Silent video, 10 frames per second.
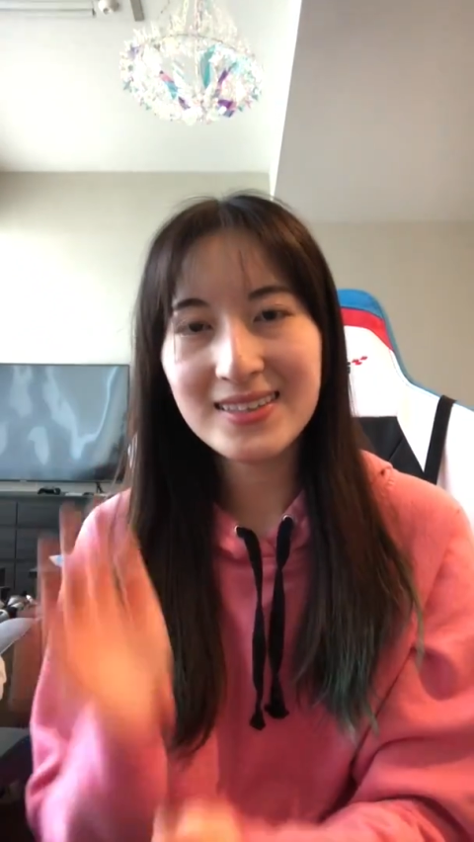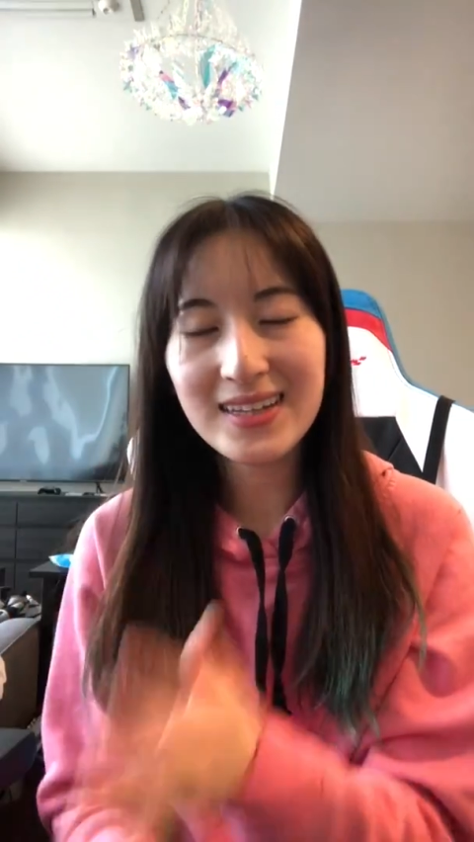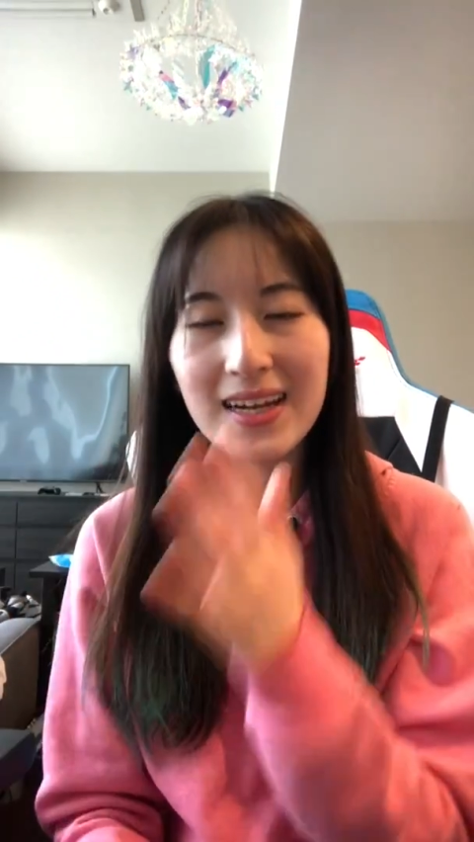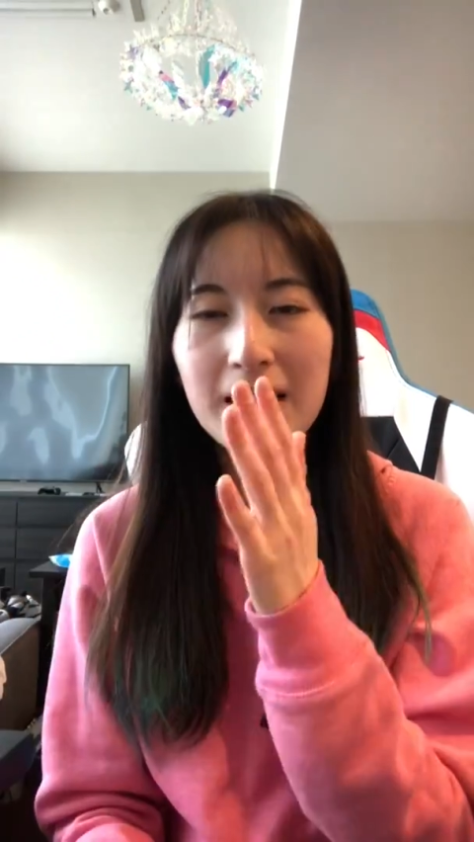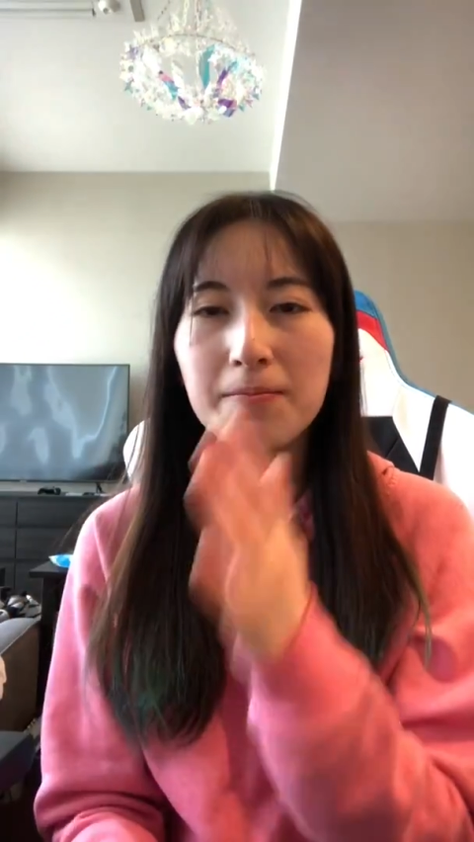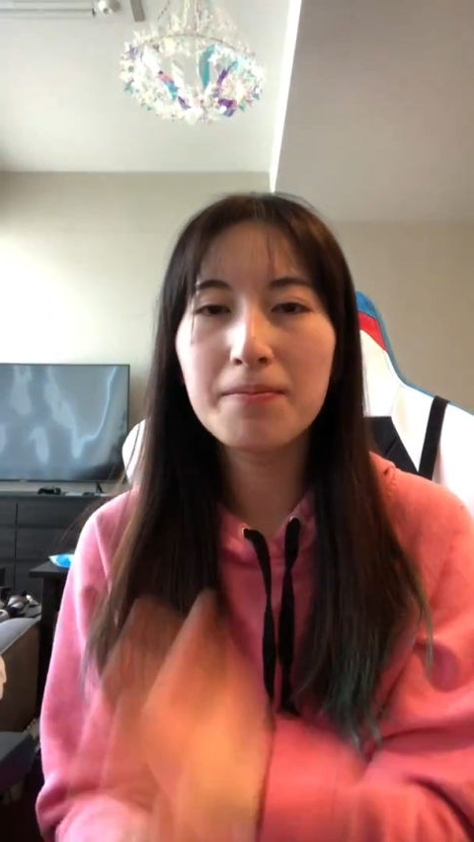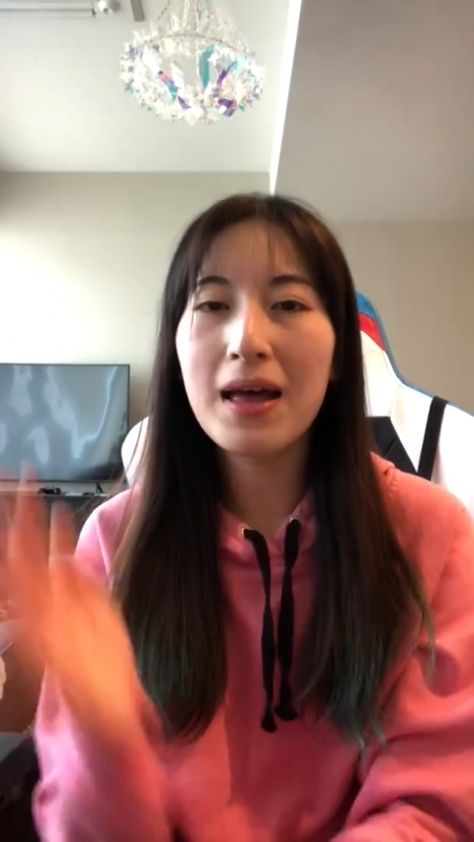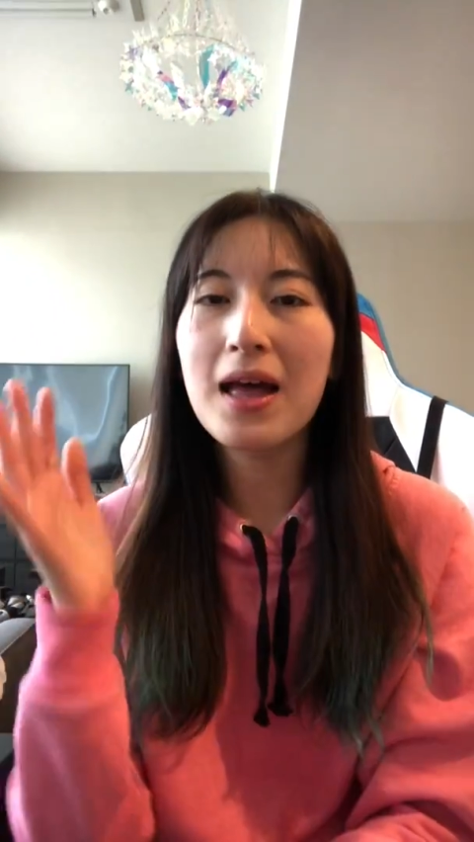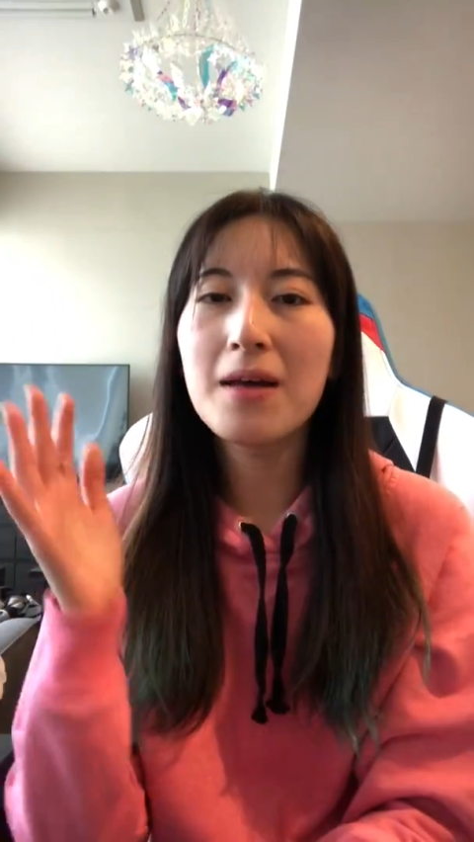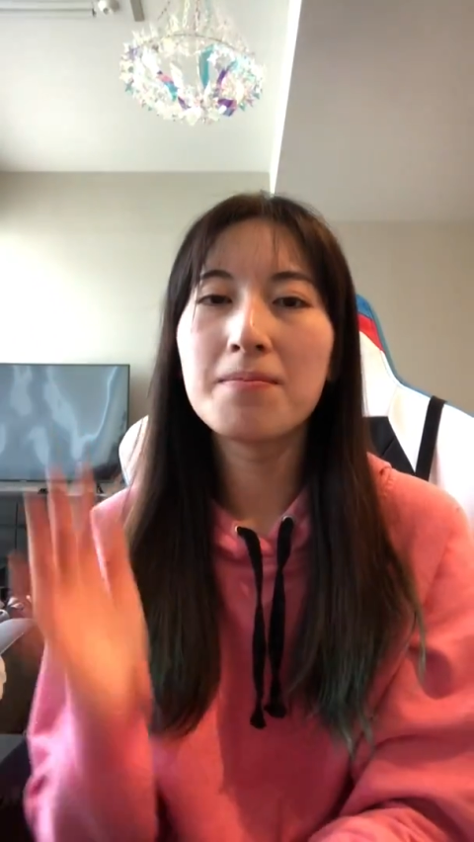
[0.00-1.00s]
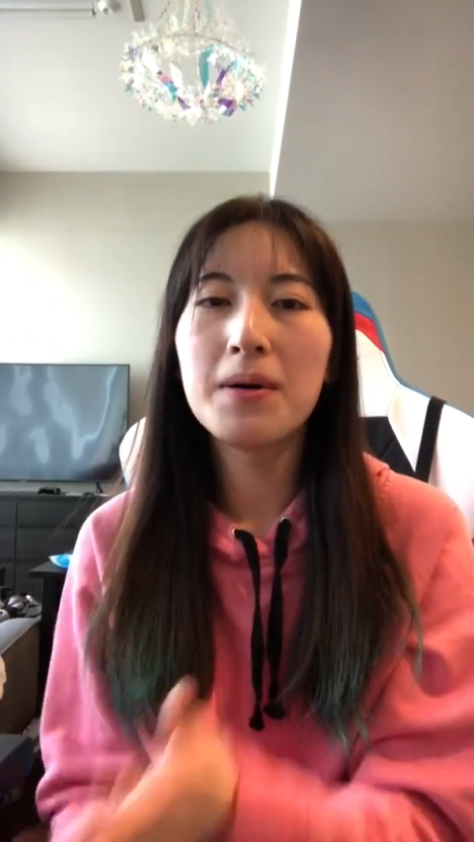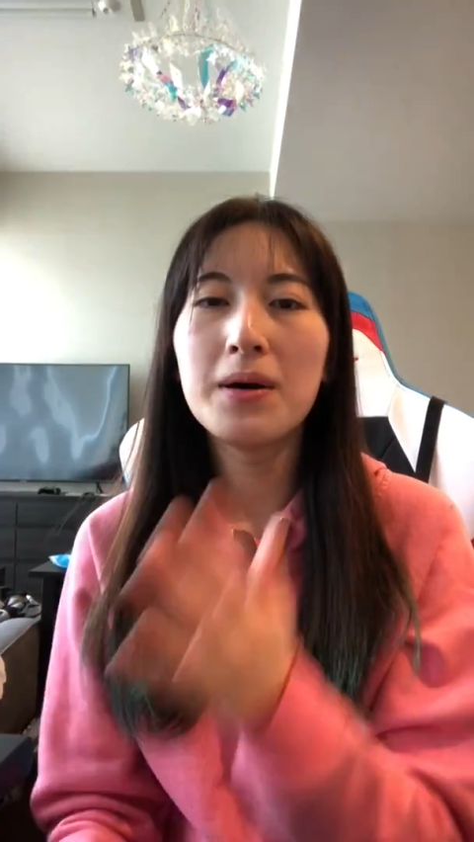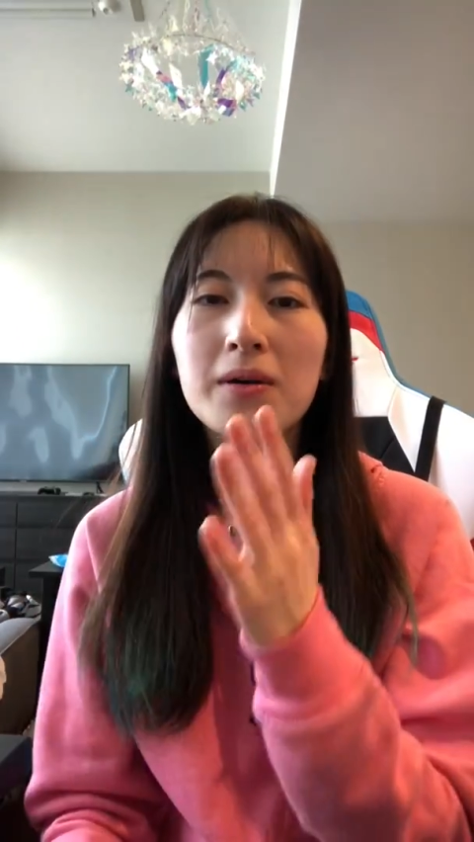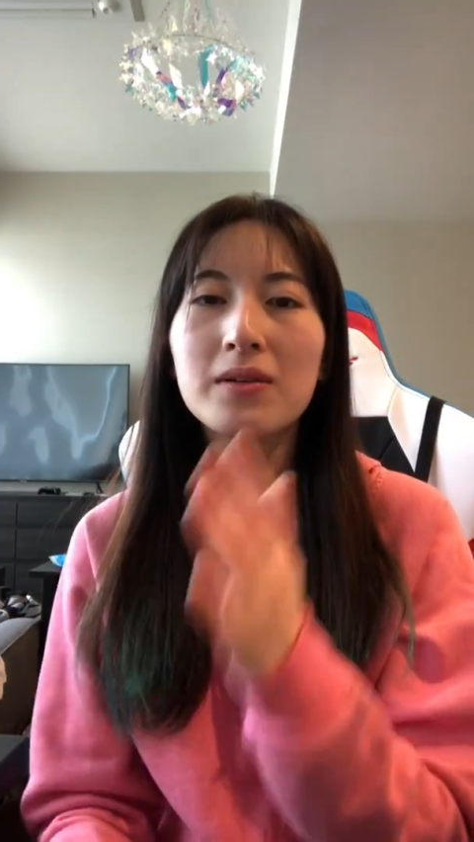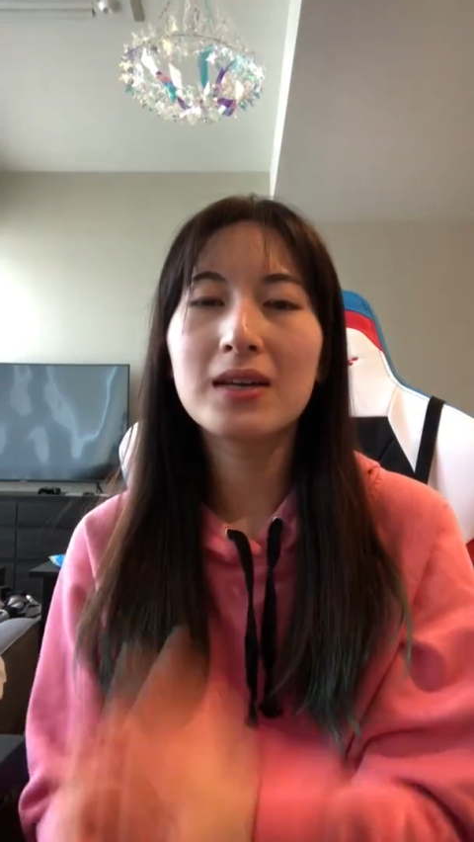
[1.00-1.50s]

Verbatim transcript: sticky bubble